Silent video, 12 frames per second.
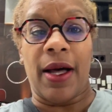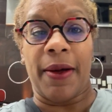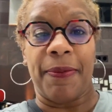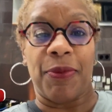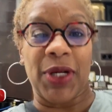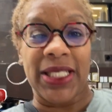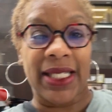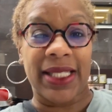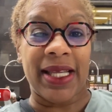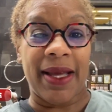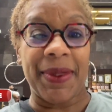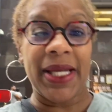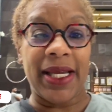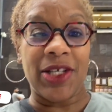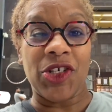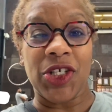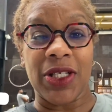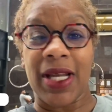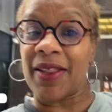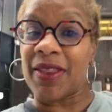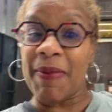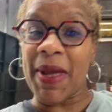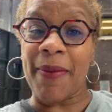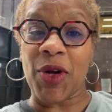breast examination, not the
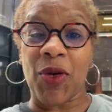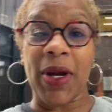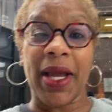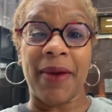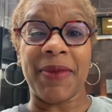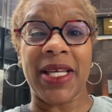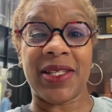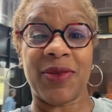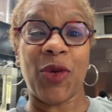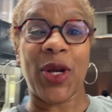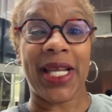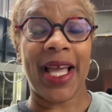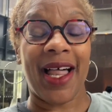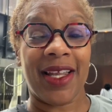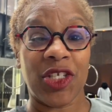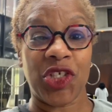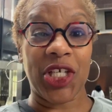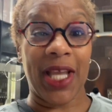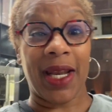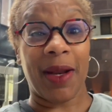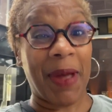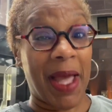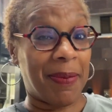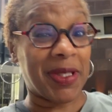mammogram, that's in radiology, and a
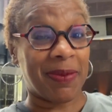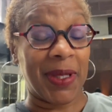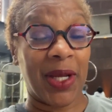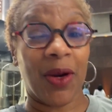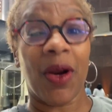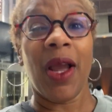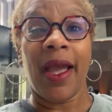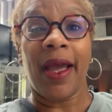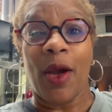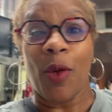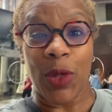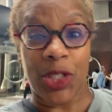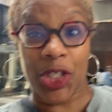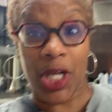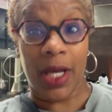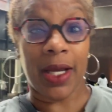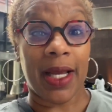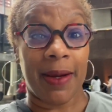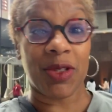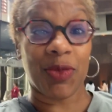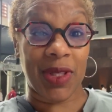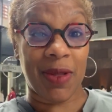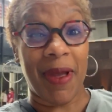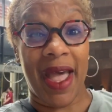pap smear, which comes
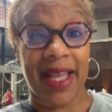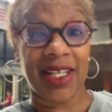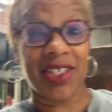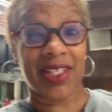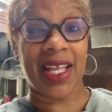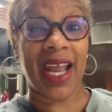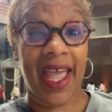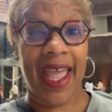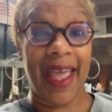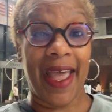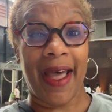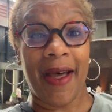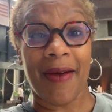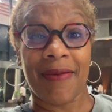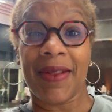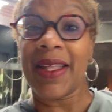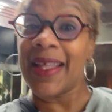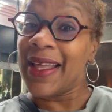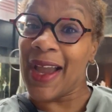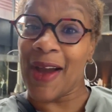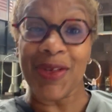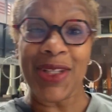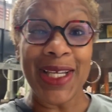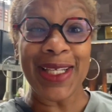with the package that I have.
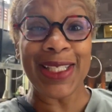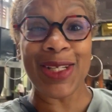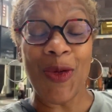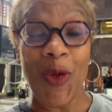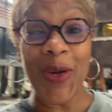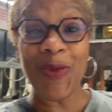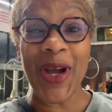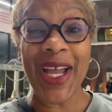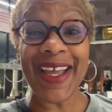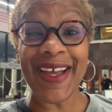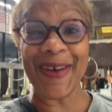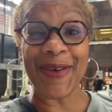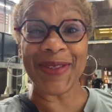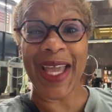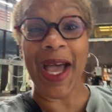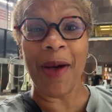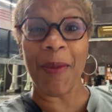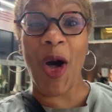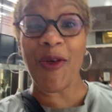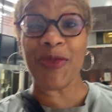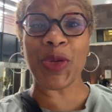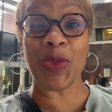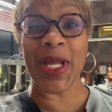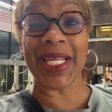Everything is going well. Now I'm off
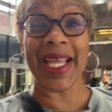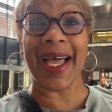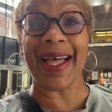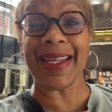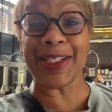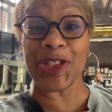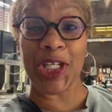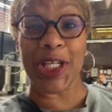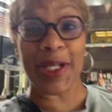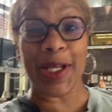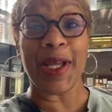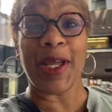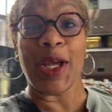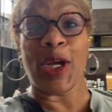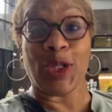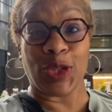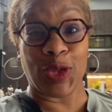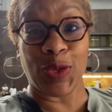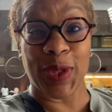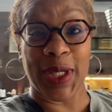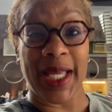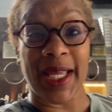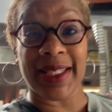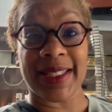to radiology to
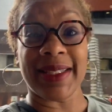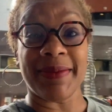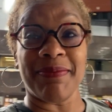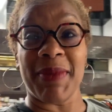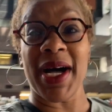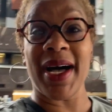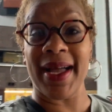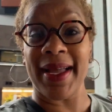get my